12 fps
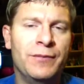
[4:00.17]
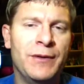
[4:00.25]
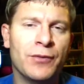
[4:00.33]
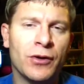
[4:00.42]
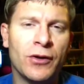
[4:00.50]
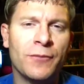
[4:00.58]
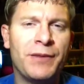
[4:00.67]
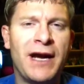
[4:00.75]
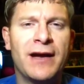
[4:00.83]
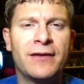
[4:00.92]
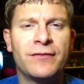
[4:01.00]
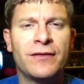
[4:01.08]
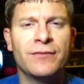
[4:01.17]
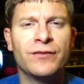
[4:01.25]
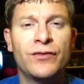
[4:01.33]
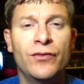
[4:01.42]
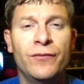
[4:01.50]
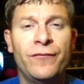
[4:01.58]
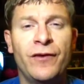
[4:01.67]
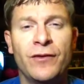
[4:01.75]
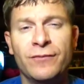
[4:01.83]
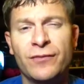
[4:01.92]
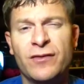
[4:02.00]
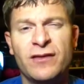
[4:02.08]
people look back, some stu-
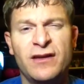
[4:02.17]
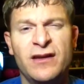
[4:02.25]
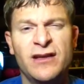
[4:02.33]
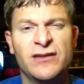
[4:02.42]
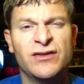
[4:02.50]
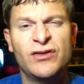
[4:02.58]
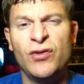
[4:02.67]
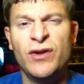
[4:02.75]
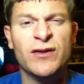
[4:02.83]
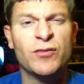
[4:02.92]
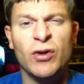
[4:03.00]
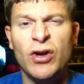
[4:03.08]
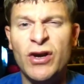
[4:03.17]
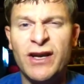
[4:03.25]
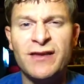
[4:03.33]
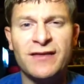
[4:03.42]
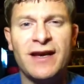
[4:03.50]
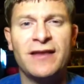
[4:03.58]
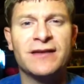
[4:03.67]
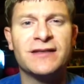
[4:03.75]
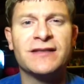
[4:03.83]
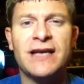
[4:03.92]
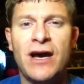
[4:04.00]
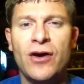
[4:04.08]
films uh, students will look and say, "This
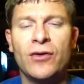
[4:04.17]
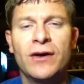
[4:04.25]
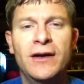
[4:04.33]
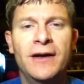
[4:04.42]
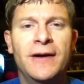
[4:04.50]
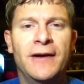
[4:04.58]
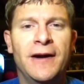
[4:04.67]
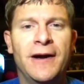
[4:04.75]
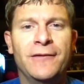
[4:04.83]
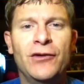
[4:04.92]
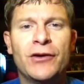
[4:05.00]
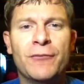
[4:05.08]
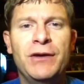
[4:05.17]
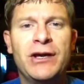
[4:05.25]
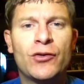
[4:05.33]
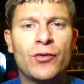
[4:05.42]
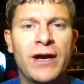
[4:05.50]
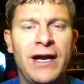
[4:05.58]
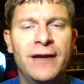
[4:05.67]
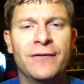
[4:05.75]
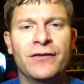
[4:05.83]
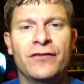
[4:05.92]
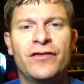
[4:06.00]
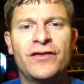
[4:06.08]
is how uh, you can be
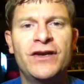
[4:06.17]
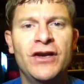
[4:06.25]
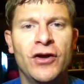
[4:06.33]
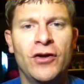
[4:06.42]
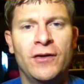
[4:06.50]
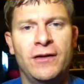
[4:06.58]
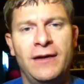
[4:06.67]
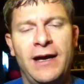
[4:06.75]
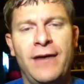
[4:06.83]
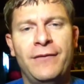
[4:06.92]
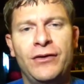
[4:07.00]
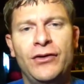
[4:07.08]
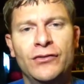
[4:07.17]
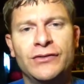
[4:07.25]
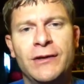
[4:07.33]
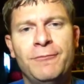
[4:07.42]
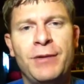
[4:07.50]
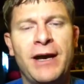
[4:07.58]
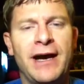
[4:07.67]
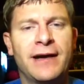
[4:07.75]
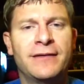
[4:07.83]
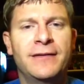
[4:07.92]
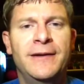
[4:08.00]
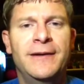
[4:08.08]
creative and still have a huge
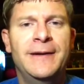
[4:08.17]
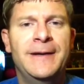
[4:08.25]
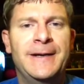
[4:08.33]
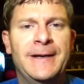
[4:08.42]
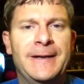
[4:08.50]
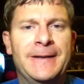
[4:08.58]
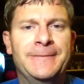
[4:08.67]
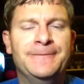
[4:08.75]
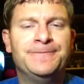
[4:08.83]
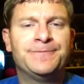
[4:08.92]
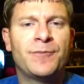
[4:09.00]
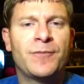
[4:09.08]
impact." Um,